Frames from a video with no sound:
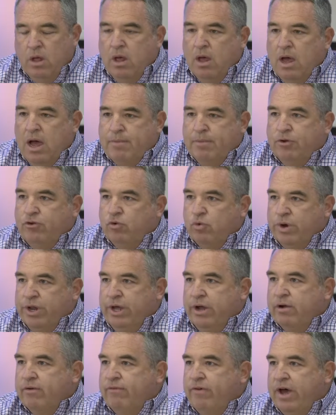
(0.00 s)
I'm a
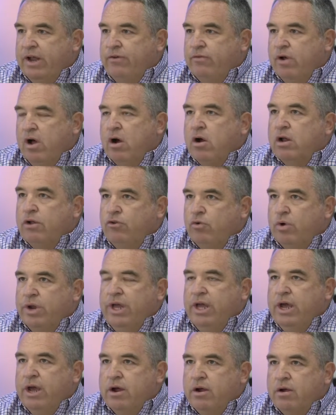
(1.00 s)
20-year veteran, or a
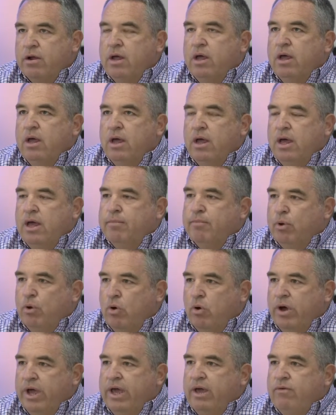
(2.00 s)
20-year
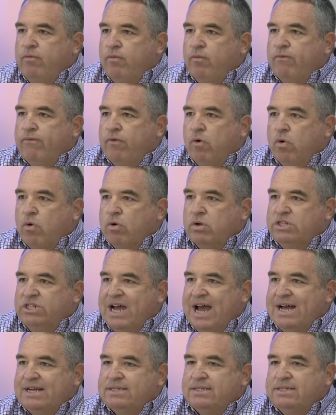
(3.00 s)
employee for
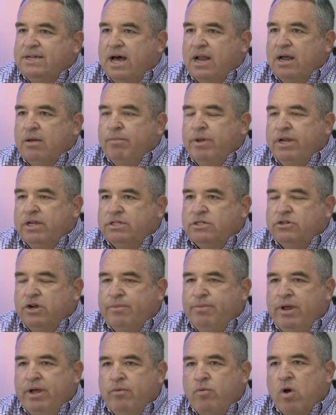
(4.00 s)
Chaz Seligman
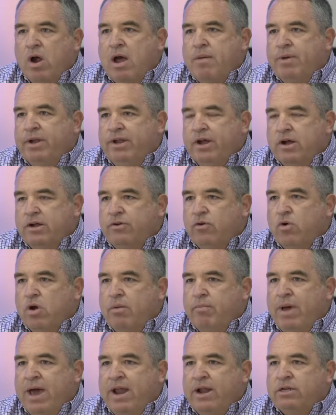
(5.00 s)
Distributing, where I'm a territory
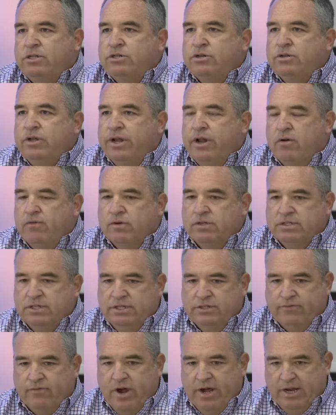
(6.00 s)
manager that
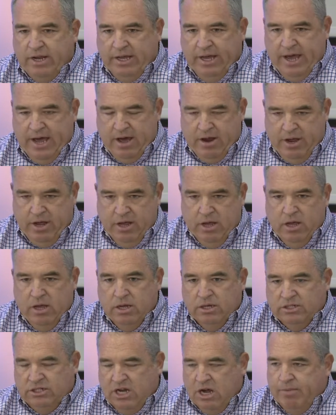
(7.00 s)
oversees Franklin County,
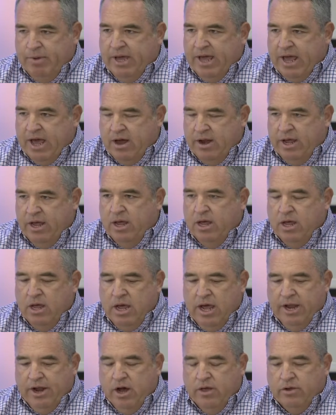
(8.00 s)
Shelby County,
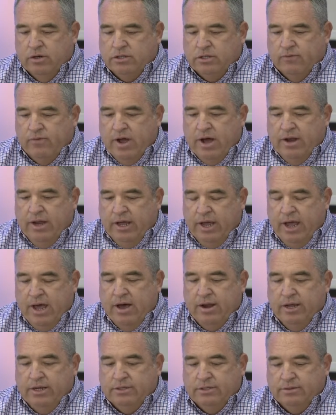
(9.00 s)
and other surrounding
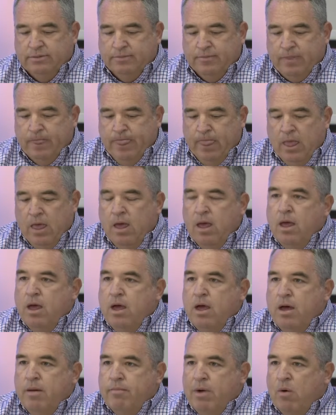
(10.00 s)
counties.
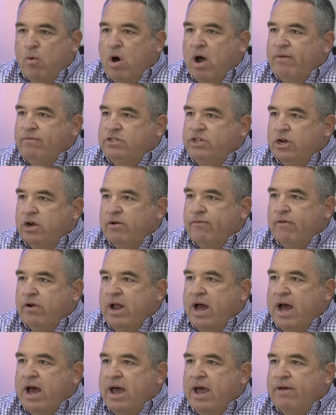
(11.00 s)
My wife Jennifer and
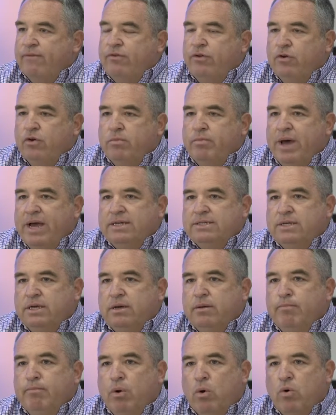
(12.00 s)
I have two
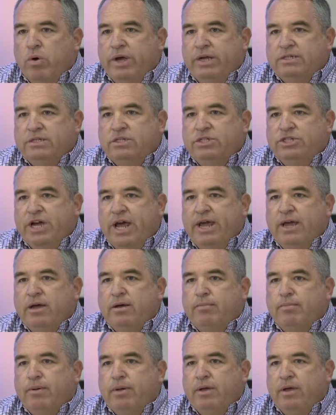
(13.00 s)
amazing boys,
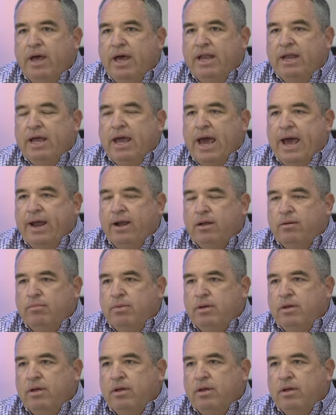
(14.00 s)
Jacob and Caleb.